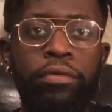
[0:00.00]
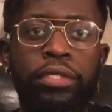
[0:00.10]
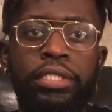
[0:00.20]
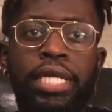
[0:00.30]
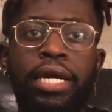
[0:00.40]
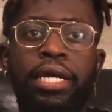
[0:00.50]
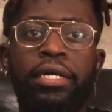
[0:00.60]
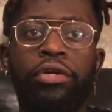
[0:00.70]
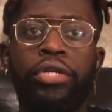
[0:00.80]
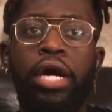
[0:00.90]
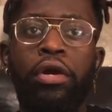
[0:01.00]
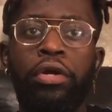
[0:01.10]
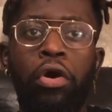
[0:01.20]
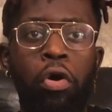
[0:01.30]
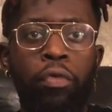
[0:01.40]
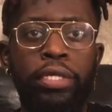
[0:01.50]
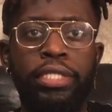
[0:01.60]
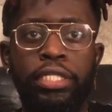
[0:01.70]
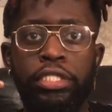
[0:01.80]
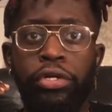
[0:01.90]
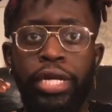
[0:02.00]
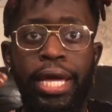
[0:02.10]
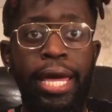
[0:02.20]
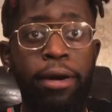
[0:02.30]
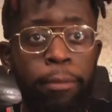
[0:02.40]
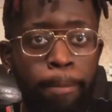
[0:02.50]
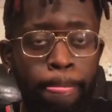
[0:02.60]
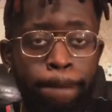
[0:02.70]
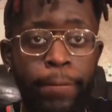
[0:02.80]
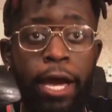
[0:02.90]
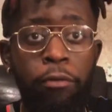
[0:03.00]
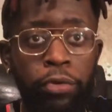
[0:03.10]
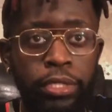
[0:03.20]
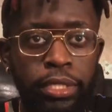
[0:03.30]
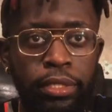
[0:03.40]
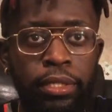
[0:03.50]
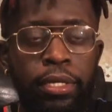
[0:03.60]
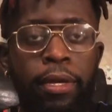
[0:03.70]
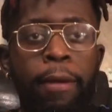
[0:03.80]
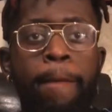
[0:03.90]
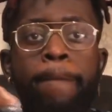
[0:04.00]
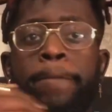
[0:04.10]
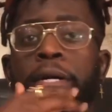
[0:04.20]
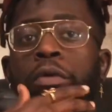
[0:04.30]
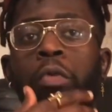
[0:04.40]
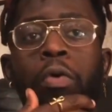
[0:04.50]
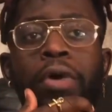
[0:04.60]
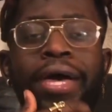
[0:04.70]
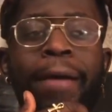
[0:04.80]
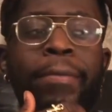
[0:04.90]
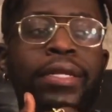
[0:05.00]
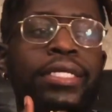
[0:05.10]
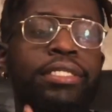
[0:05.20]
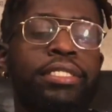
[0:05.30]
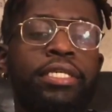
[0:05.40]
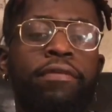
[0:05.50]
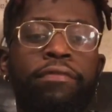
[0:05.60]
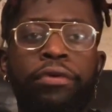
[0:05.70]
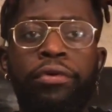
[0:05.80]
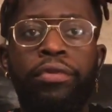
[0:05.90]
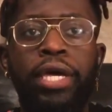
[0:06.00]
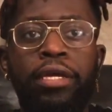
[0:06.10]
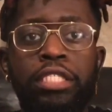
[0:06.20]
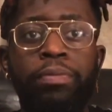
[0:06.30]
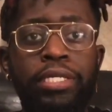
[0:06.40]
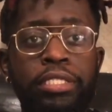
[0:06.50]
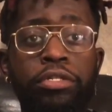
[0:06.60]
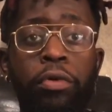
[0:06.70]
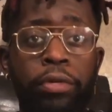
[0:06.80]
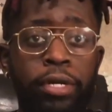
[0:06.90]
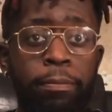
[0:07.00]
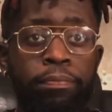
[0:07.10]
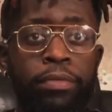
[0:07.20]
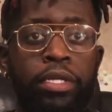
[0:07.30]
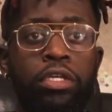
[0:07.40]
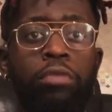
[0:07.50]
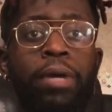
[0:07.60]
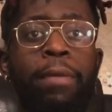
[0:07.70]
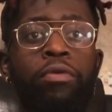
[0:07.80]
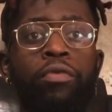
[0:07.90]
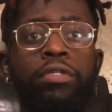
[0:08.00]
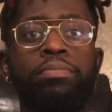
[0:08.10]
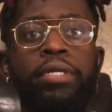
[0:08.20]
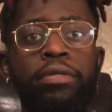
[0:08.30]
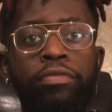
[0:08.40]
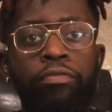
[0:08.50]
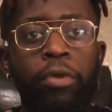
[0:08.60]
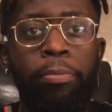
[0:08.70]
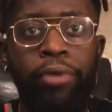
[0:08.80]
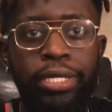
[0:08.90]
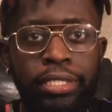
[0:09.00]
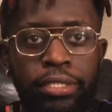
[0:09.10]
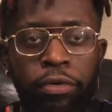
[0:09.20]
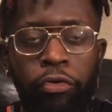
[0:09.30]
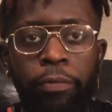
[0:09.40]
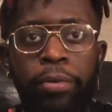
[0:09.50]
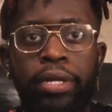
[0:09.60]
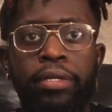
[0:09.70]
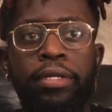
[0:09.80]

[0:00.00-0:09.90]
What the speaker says: You're not going to always exert it outwardly, but what will happen is if you're like, especially growing up, you probably been repressed or been